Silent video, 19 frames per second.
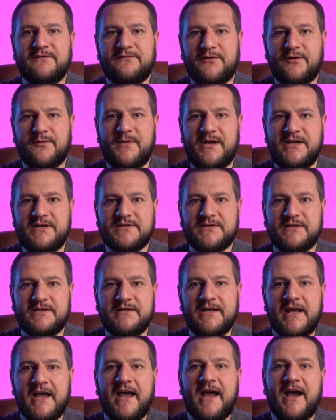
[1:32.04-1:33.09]

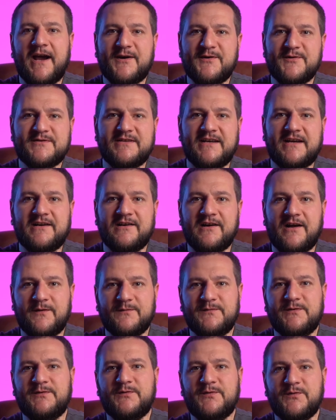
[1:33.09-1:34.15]
information across a
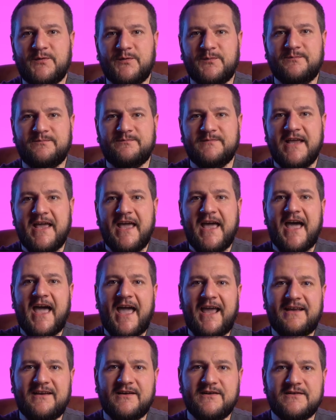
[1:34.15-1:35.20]
crowded room.
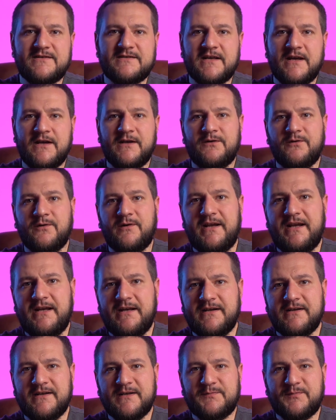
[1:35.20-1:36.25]
Hackers, your
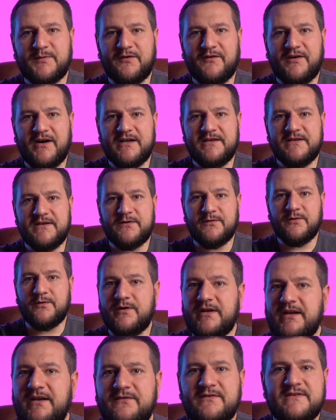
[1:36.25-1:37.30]
internet provider,
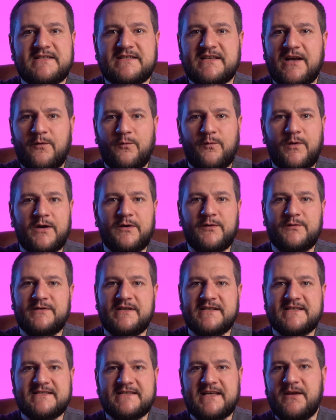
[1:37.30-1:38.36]
or even someone on
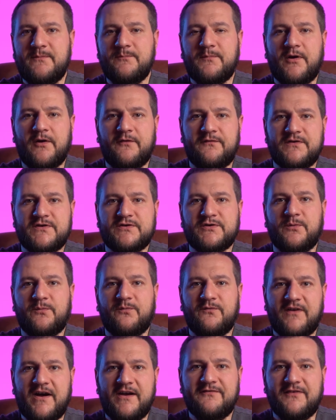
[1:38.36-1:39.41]
the same coffee shop
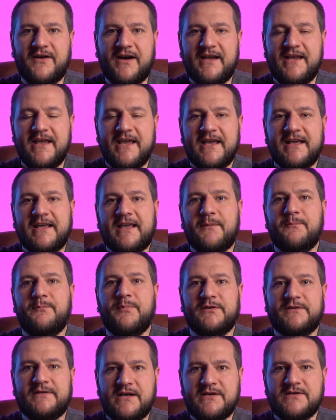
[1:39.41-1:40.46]
Wi Fi can
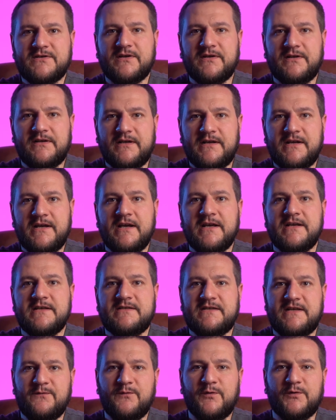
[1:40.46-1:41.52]
potentially
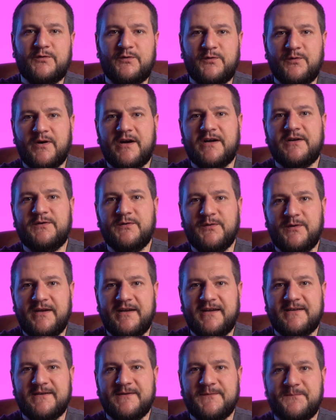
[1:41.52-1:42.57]
see what you are
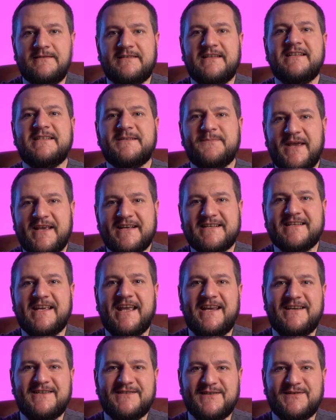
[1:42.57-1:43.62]
doing. This makes
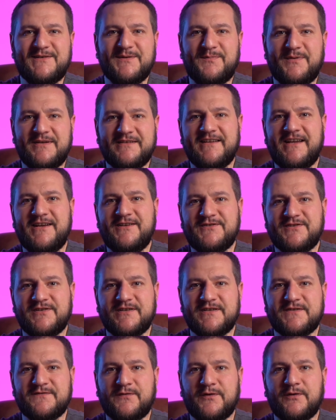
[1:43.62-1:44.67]
HTTP
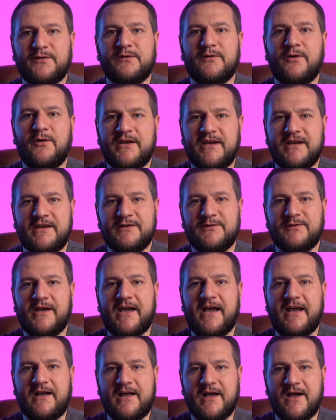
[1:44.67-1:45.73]
dangerous for logging into
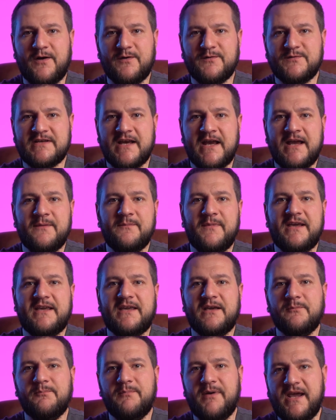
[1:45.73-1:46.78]
accounts,
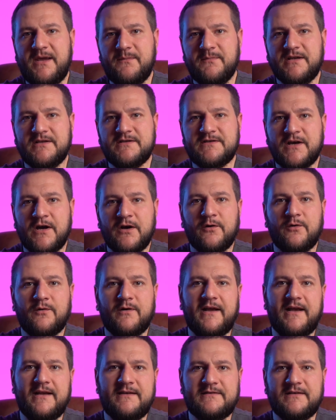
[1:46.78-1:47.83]
making payments, or
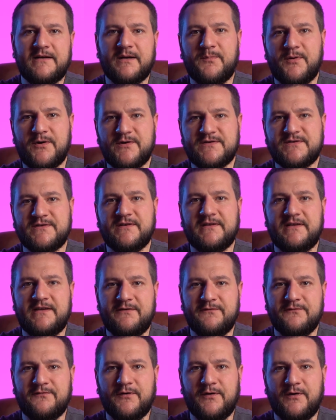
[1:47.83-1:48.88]
entering personal
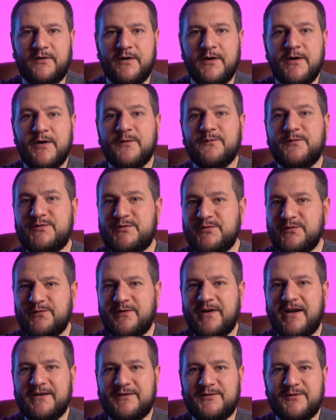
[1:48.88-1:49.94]
info. Would you
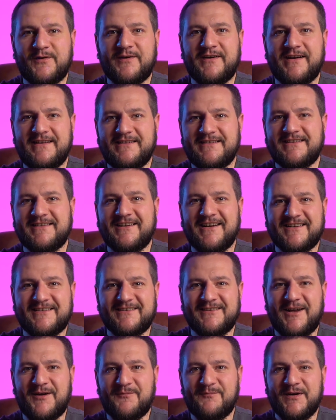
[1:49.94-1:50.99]
write your credit card
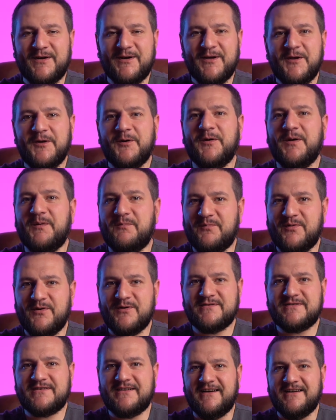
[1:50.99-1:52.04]
number on a
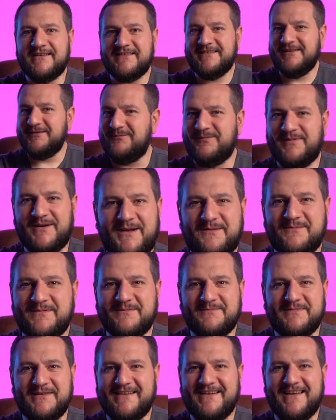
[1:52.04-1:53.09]
postcard?
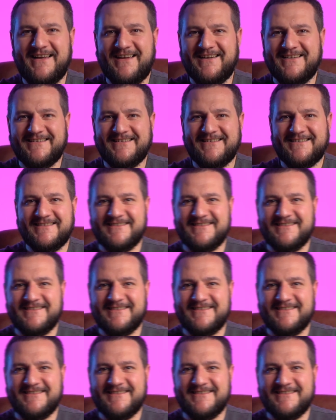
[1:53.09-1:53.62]
Probably not.